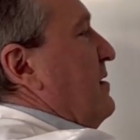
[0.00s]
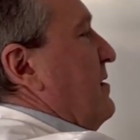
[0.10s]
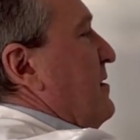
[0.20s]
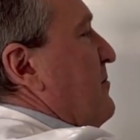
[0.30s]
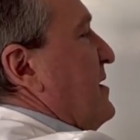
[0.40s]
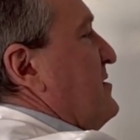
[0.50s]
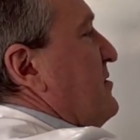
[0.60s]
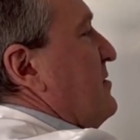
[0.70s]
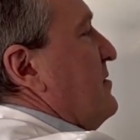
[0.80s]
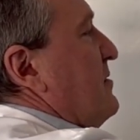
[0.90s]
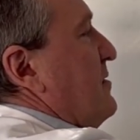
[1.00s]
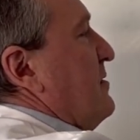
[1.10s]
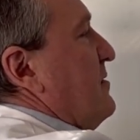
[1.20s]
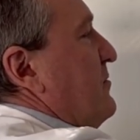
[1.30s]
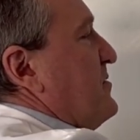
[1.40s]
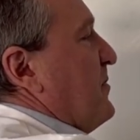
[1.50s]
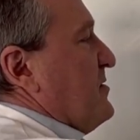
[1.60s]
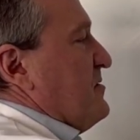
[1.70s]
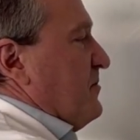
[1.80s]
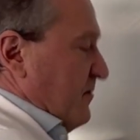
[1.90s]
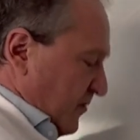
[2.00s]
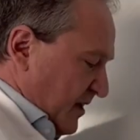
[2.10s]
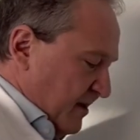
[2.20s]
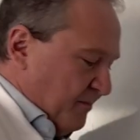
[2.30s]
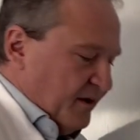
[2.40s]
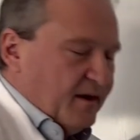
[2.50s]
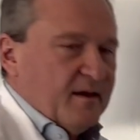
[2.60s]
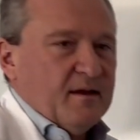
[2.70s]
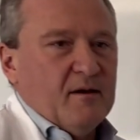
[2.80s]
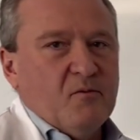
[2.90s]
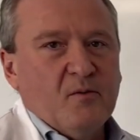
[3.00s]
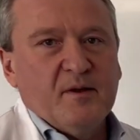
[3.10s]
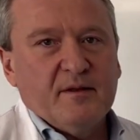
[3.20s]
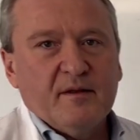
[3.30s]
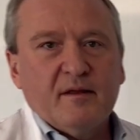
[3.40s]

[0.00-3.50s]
The muscle responsible for keeping a woman